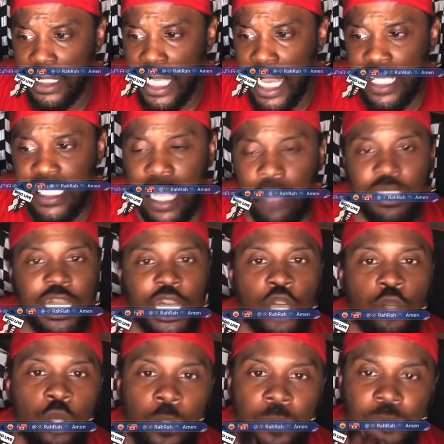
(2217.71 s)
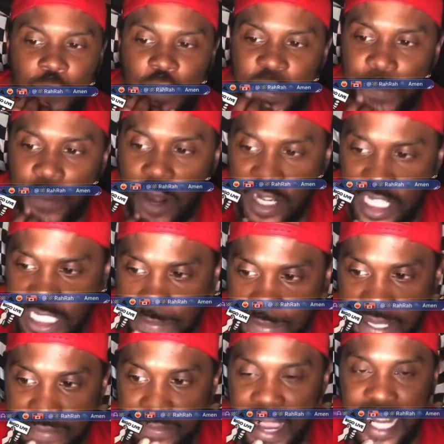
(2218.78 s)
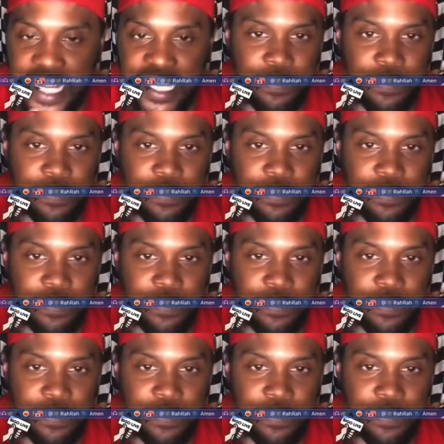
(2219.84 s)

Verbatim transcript: because uh, I was in the group for the party to be invited.